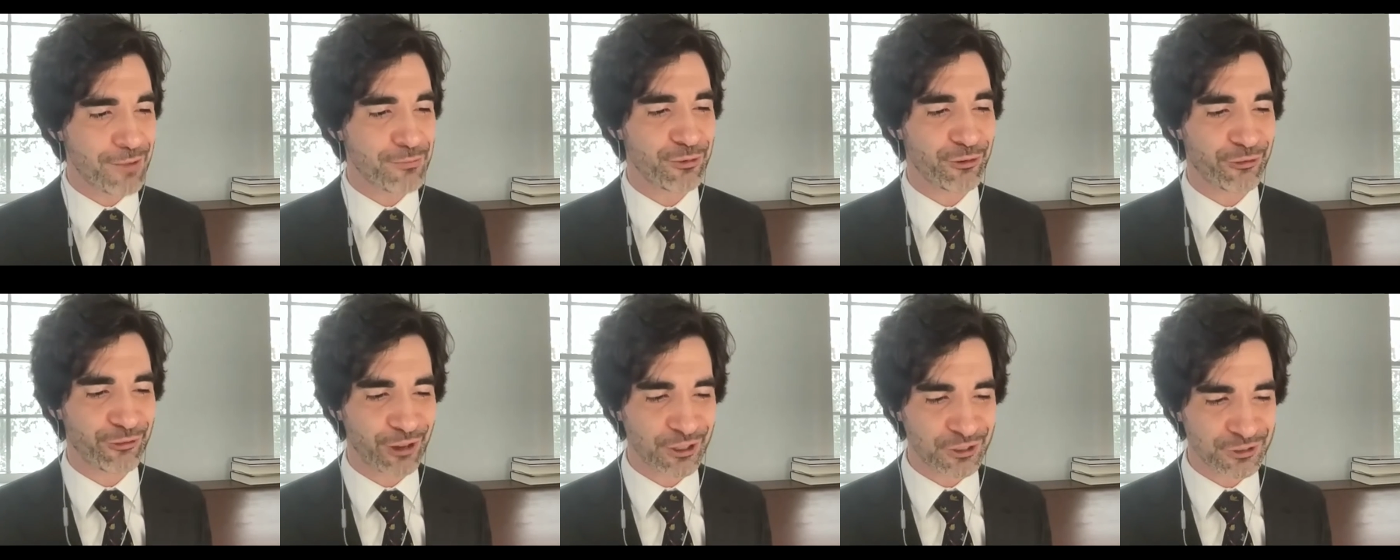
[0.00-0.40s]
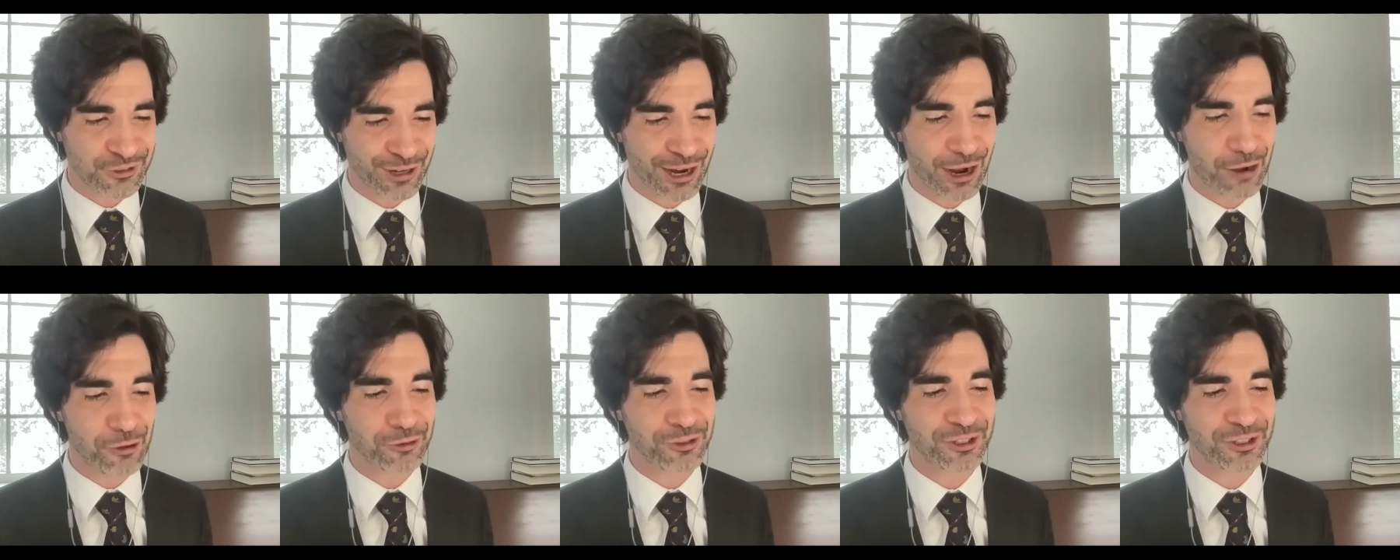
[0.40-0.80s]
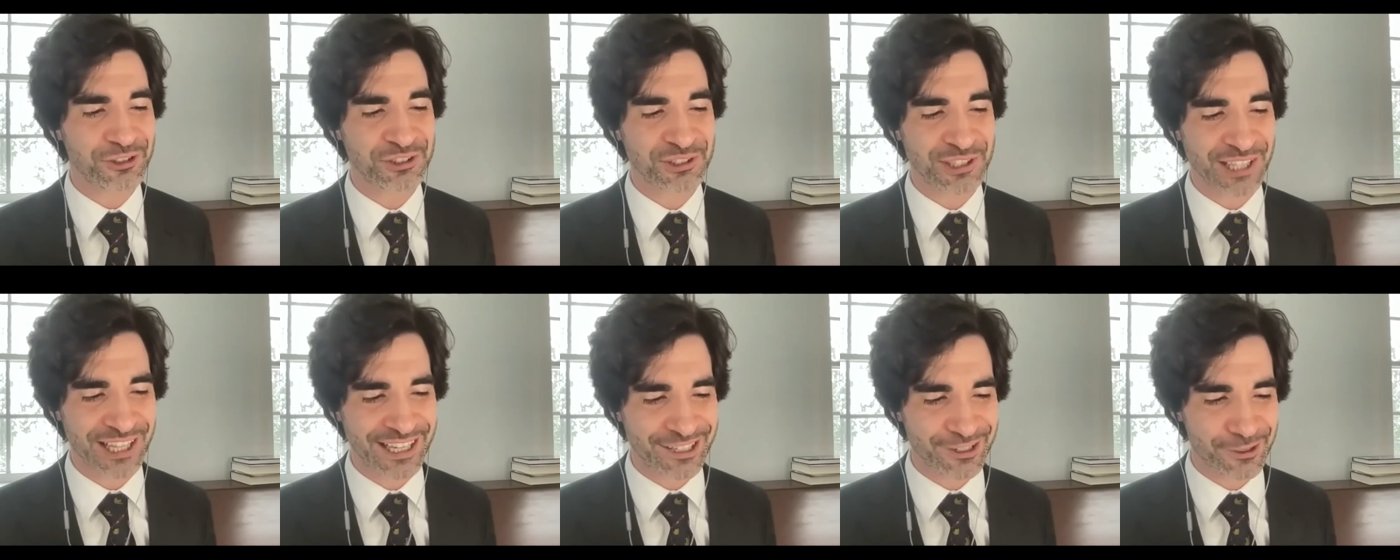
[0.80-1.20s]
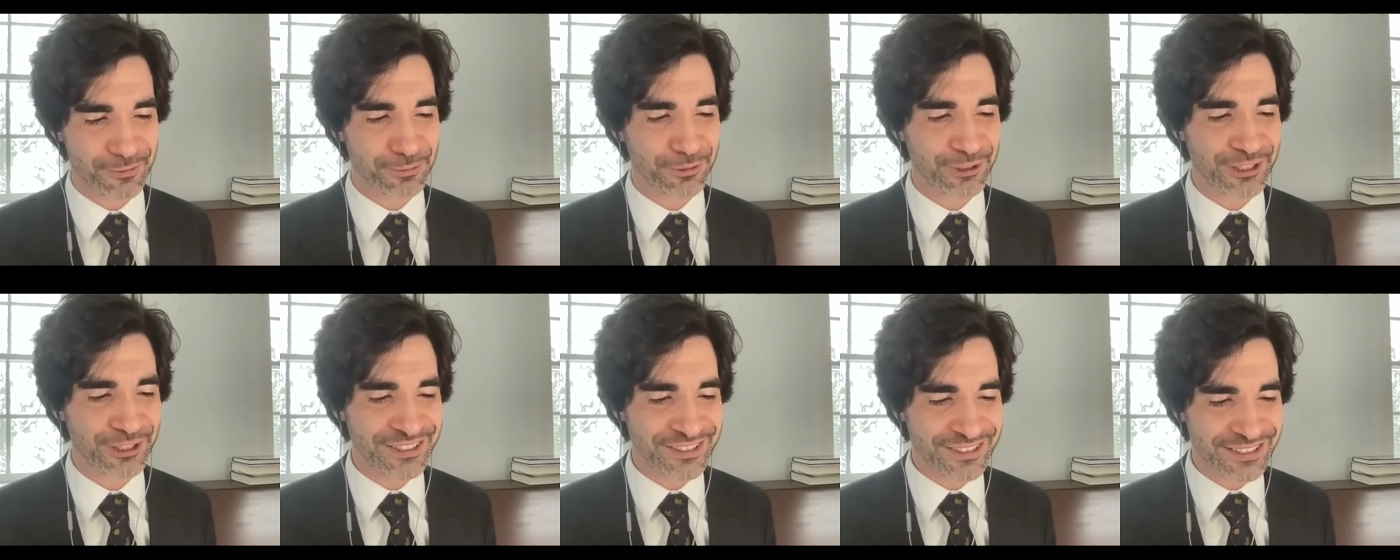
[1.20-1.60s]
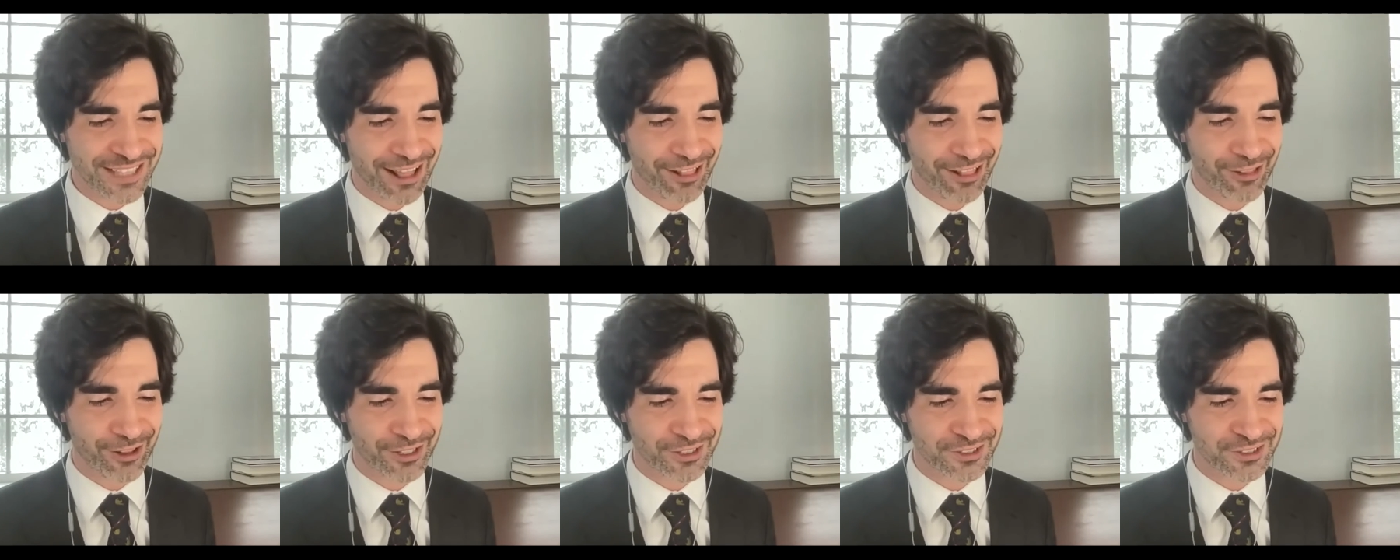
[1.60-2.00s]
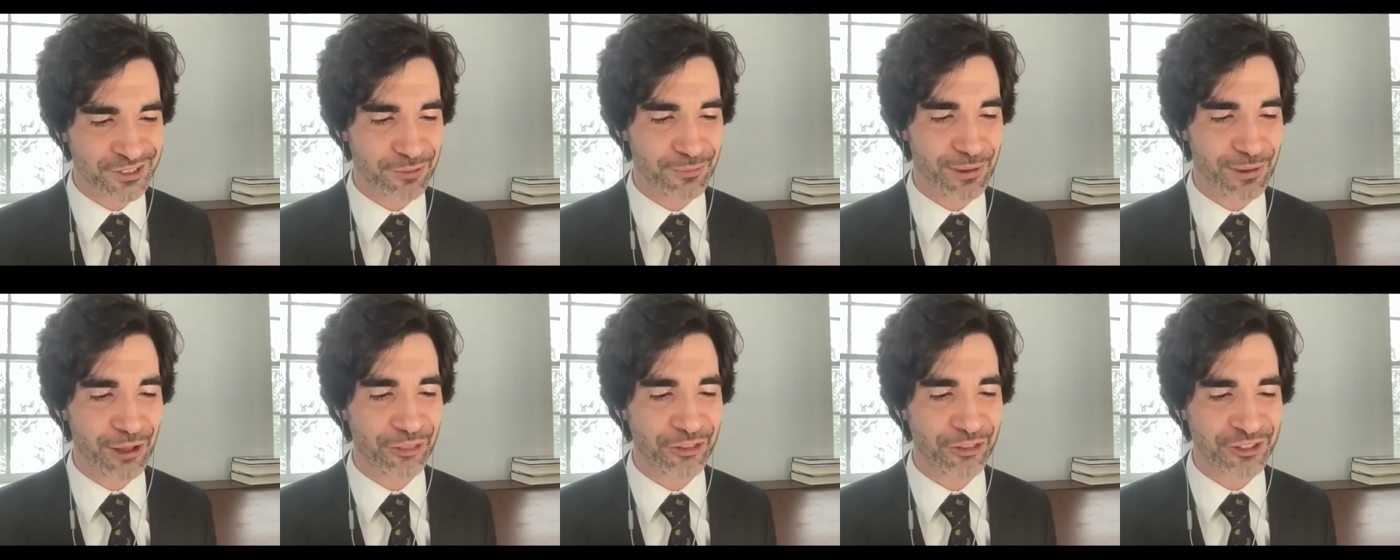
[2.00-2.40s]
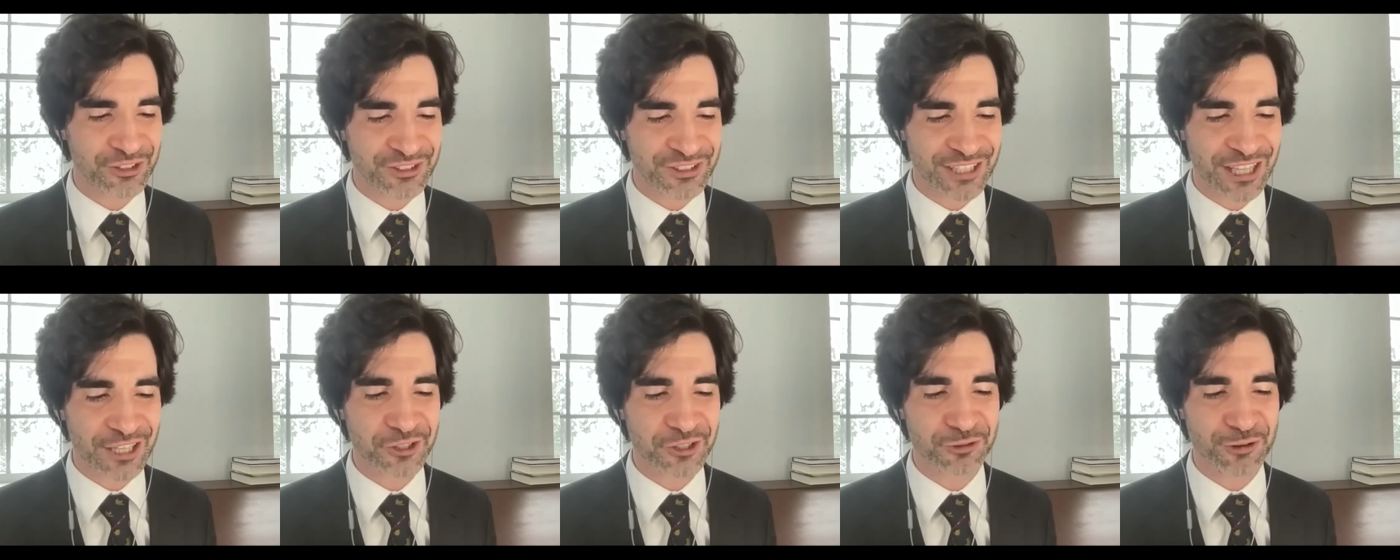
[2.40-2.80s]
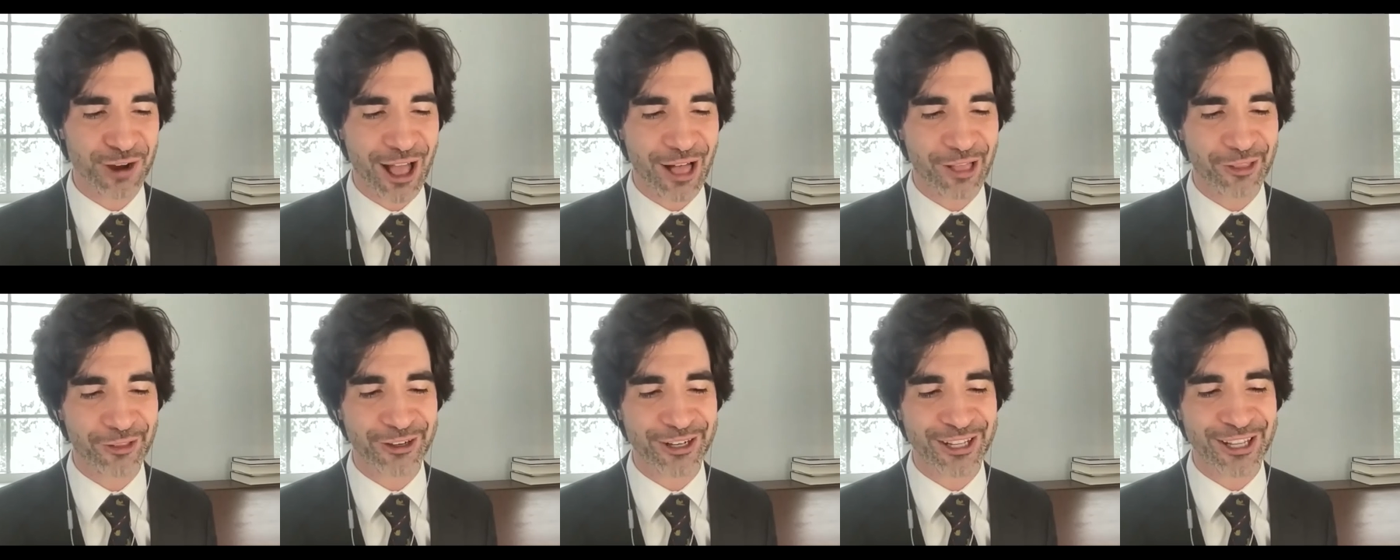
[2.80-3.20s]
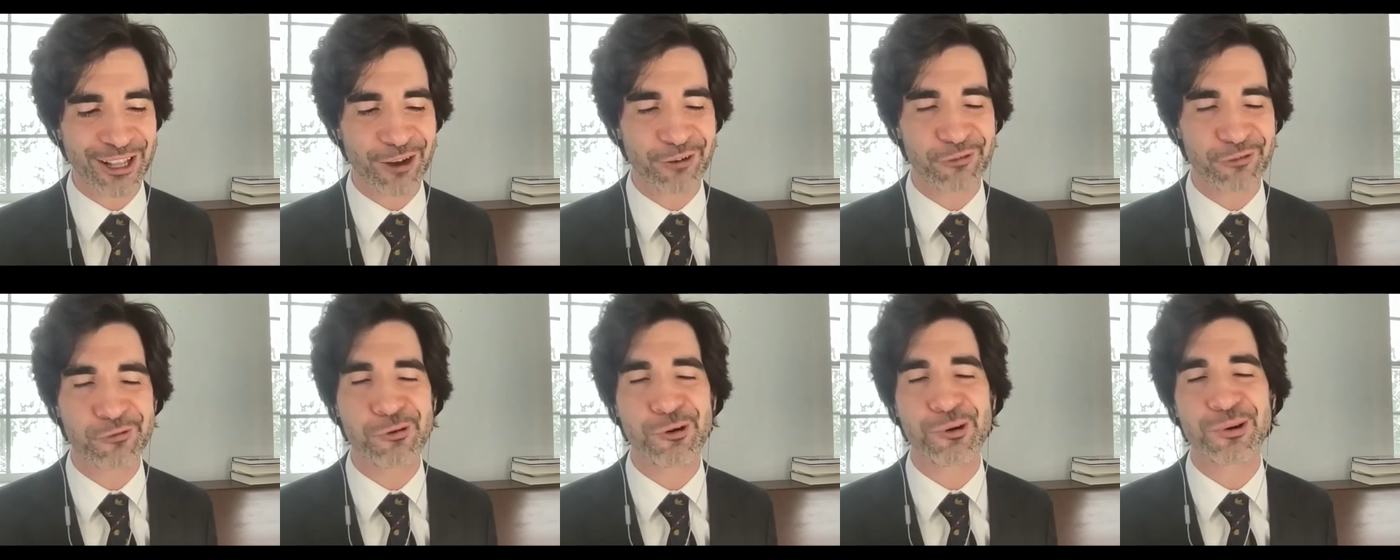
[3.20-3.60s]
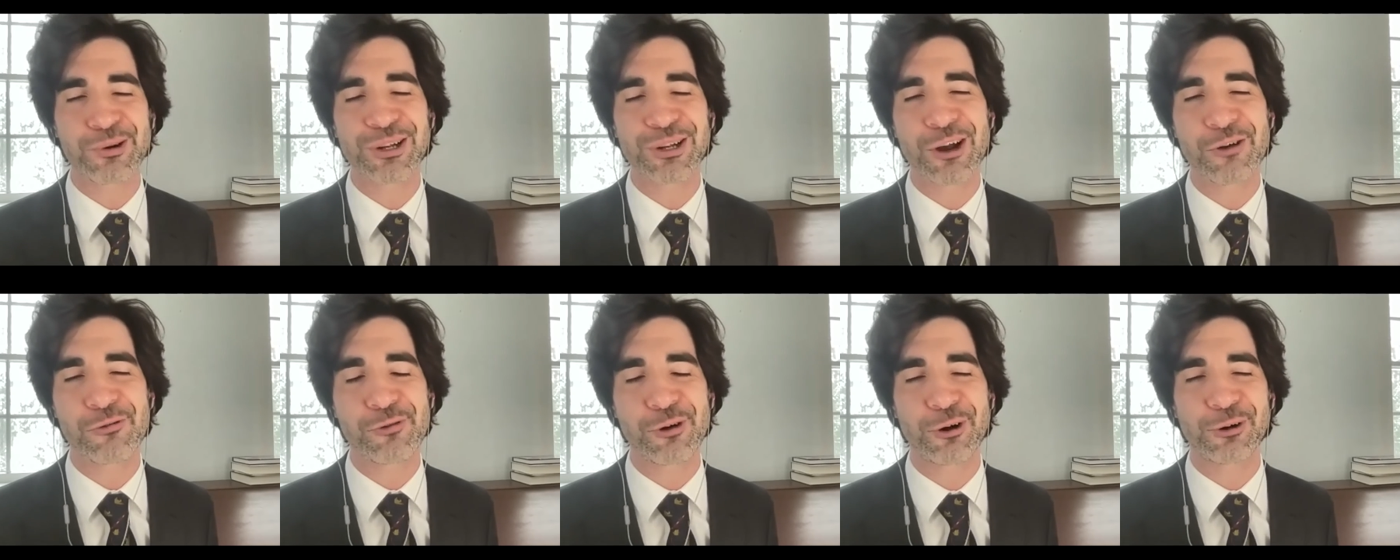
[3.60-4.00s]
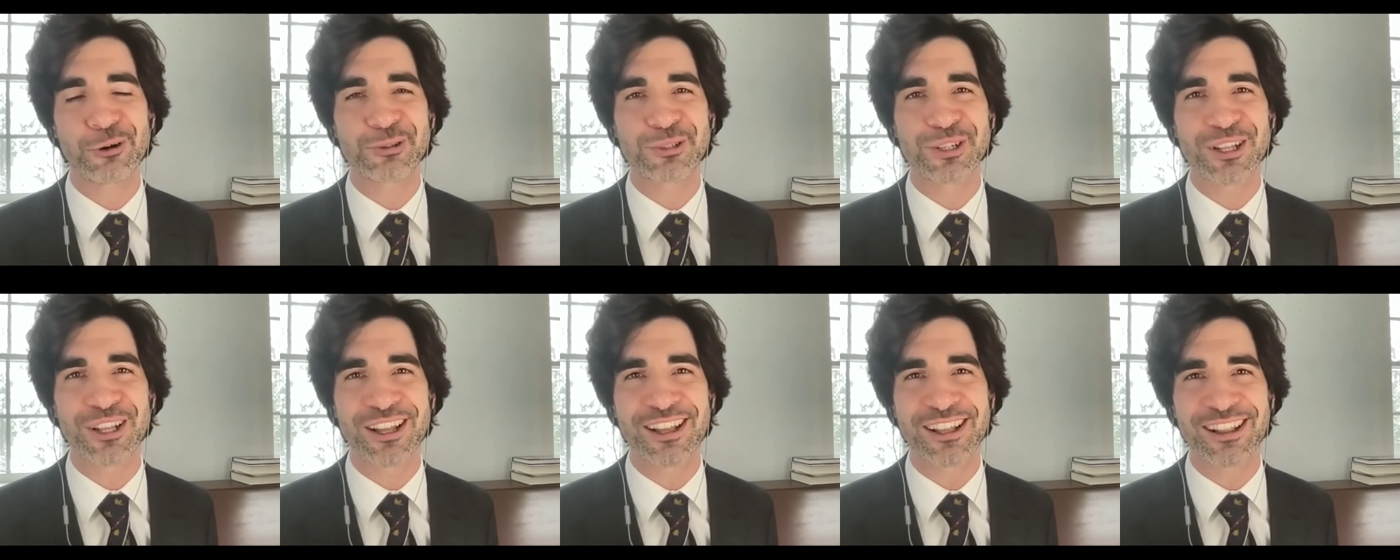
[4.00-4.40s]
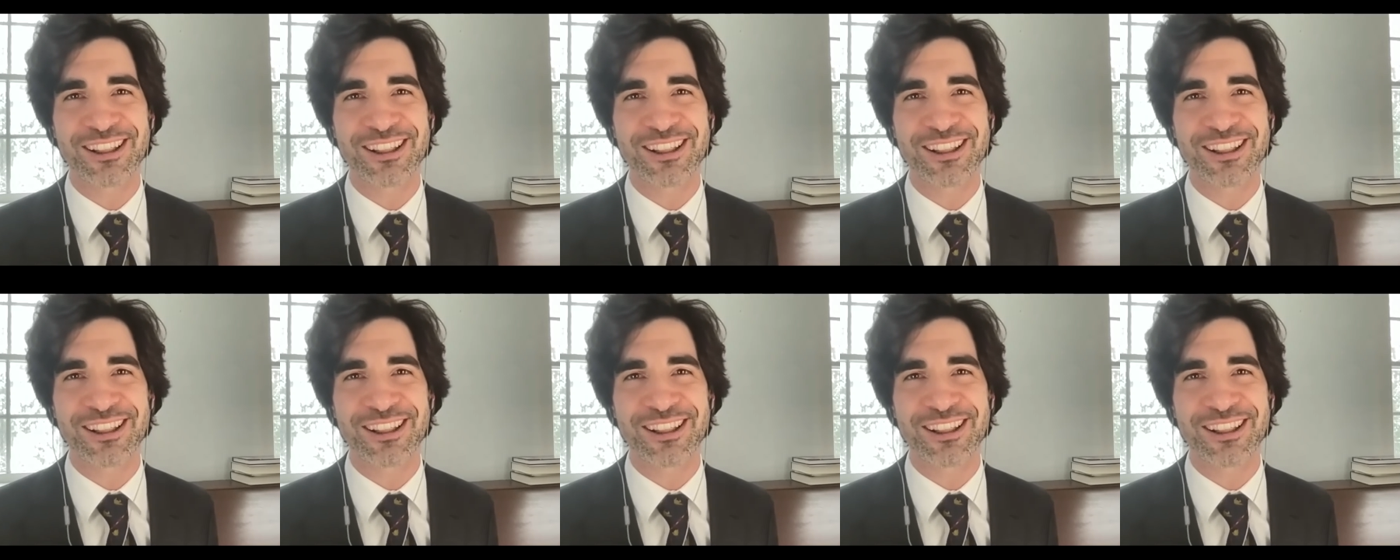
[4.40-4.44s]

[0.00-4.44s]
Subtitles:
Professor Auslander, please tell us about the centrality of quote unquote